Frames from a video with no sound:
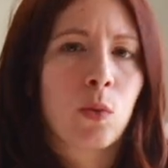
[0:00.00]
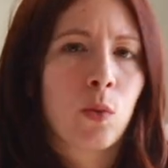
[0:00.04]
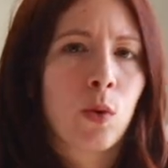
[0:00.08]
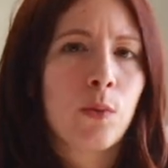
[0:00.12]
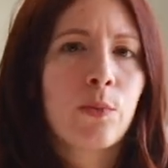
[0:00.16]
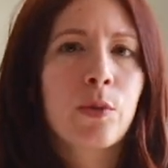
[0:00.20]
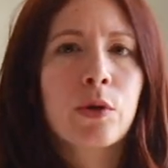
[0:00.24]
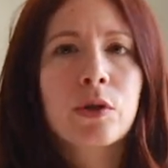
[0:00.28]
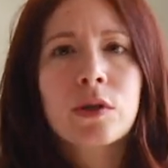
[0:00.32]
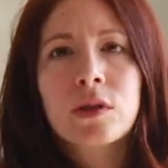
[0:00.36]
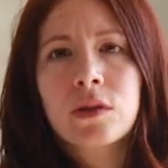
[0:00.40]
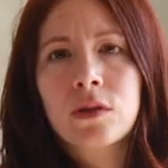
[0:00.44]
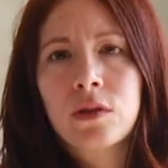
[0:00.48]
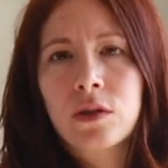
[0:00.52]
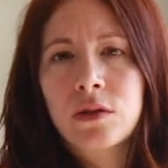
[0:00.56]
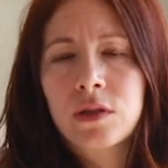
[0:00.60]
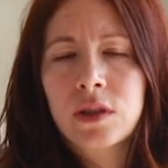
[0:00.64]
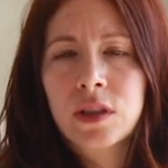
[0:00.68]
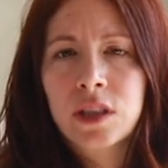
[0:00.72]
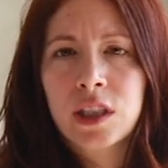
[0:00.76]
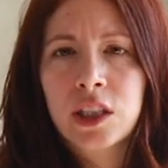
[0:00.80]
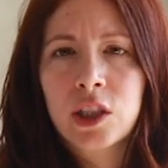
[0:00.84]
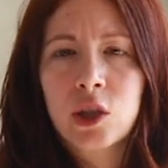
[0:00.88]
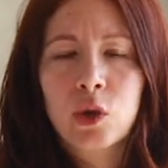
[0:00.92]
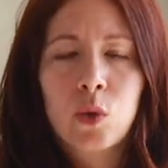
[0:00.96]
one person starts
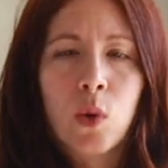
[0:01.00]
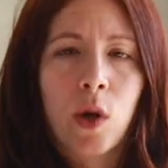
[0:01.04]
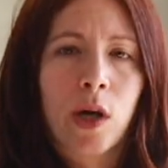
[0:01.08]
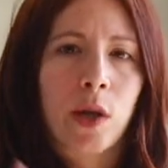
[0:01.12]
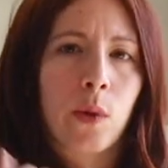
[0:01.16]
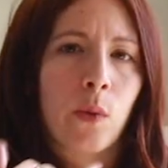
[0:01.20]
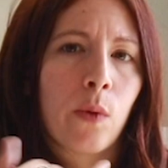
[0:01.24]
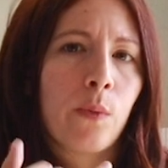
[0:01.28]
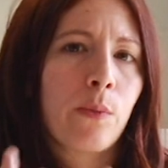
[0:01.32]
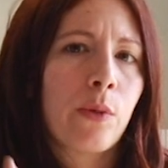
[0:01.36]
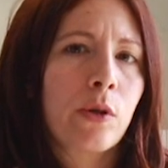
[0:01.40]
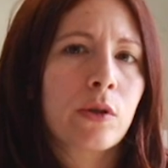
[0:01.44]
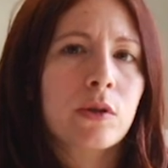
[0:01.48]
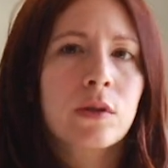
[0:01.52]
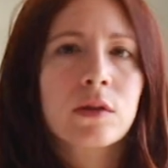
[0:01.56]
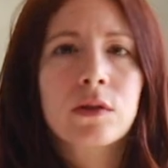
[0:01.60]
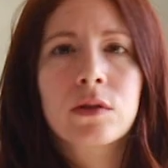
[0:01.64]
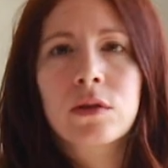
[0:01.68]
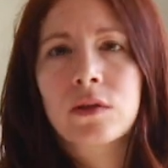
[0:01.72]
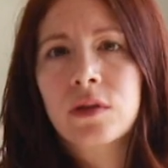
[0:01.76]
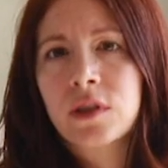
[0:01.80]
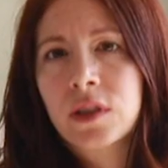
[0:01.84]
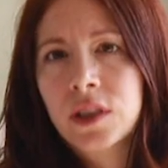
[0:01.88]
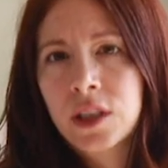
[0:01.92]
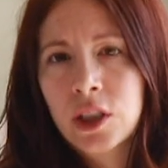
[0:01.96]
at 6:20, one person
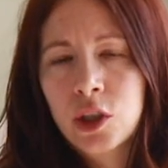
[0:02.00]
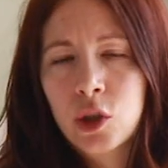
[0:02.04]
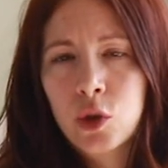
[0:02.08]
starts at